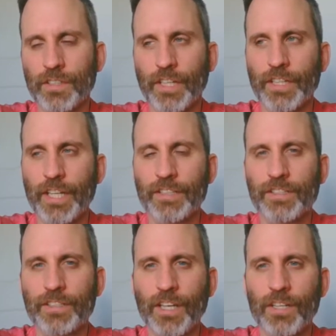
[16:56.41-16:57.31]
And
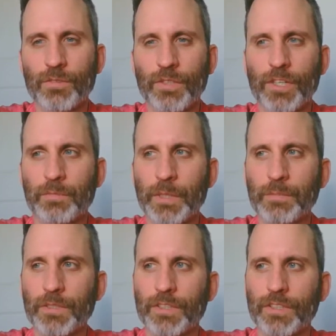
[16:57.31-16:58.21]
that's kind of where
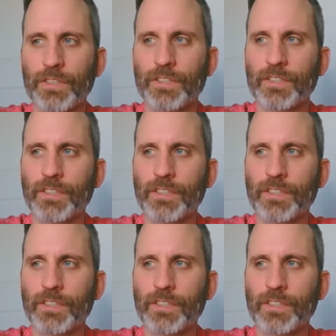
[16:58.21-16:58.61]
people